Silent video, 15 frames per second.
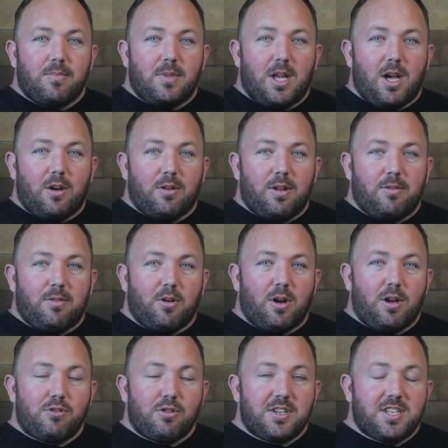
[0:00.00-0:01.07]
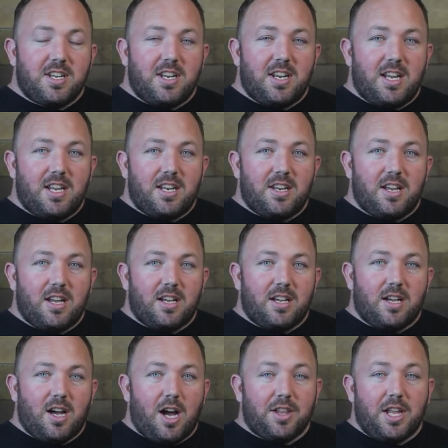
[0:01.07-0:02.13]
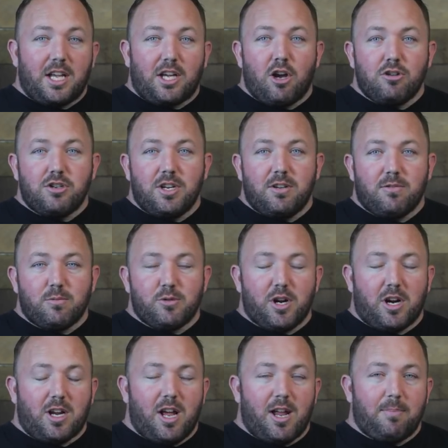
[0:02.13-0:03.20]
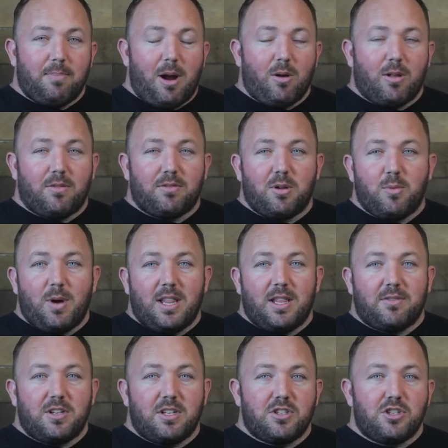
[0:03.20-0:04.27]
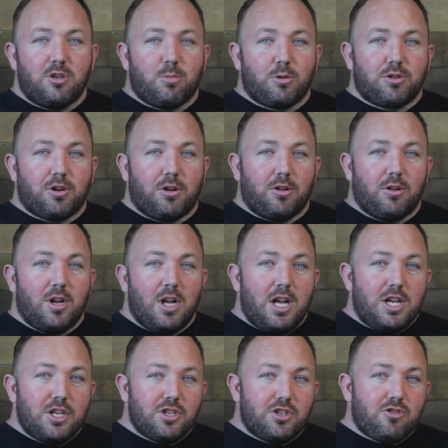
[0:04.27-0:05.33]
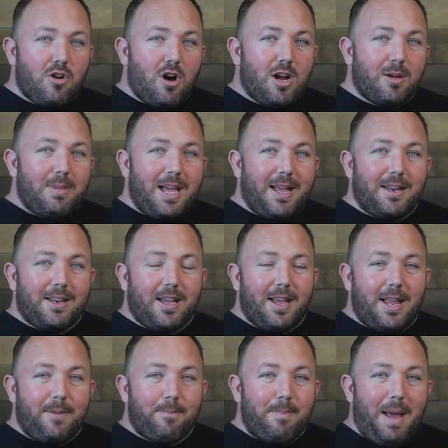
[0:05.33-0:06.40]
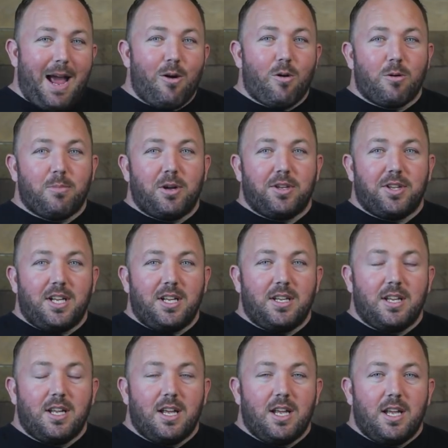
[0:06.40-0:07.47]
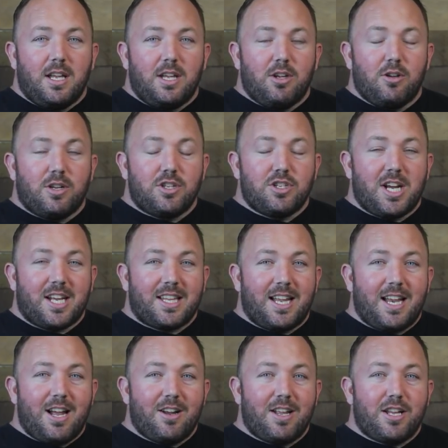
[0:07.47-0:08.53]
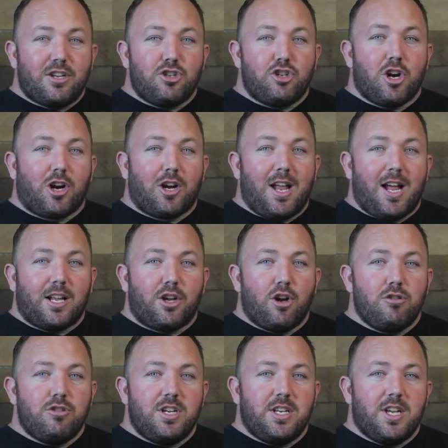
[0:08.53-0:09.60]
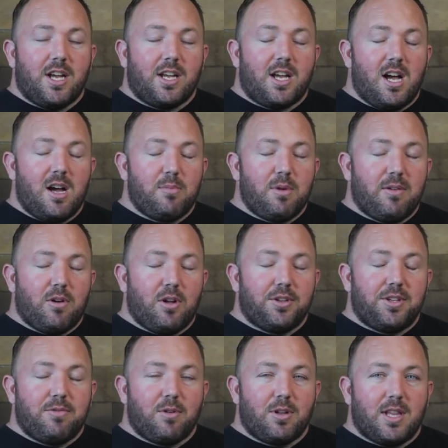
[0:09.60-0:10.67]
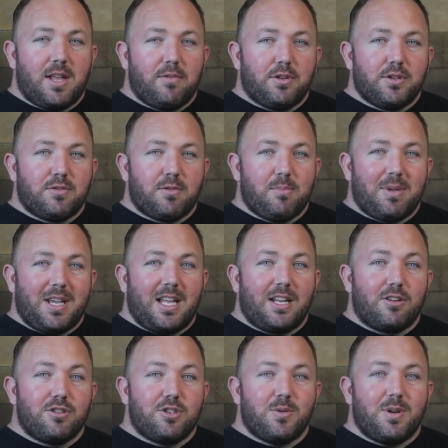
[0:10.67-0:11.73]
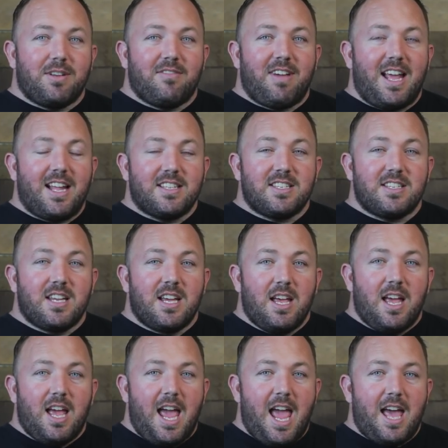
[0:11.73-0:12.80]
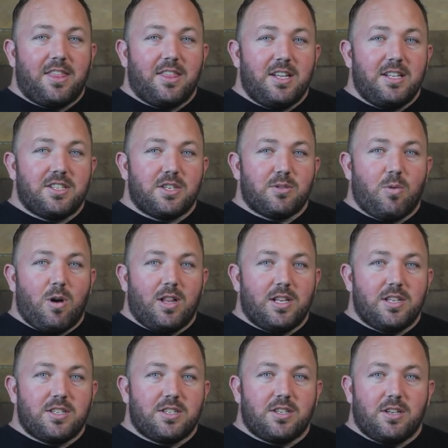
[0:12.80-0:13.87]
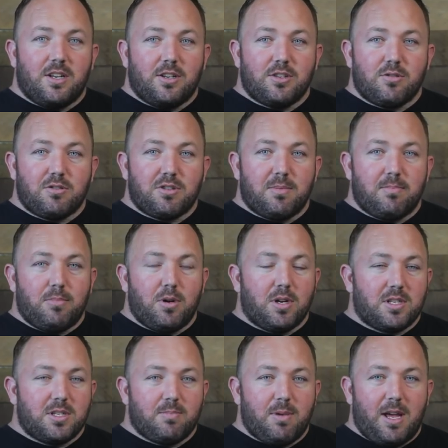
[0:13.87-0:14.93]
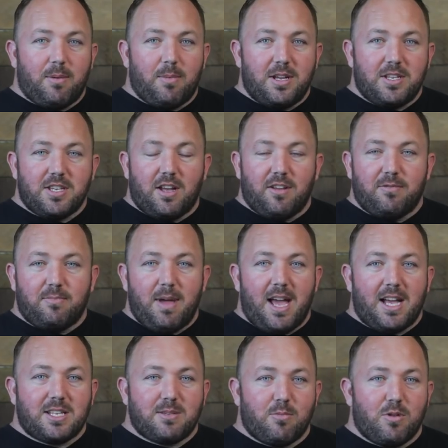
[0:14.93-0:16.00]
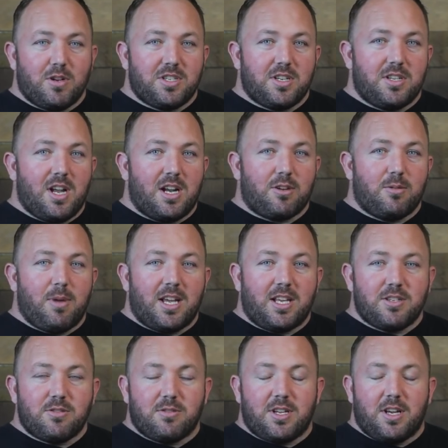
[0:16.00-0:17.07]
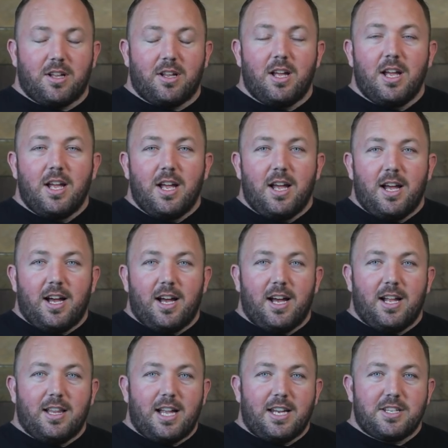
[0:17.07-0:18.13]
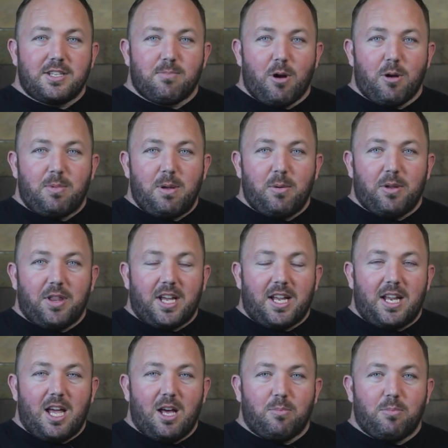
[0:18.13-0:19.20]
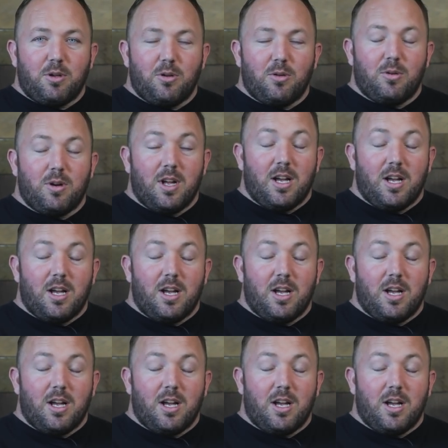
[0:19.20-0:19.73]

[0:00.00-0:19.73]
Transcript: You know, if you're interested in online coaching from Juggernaut, powerlifting, weightlifting, super total, strongman, and power building, you can check that out at juggernautcoaching.com. We have all different levels from beginner to advanced athletes, as well as all sorts of books by myself, Max, Marissa, Dr. Mike Isretel, a lot of smart people that can help you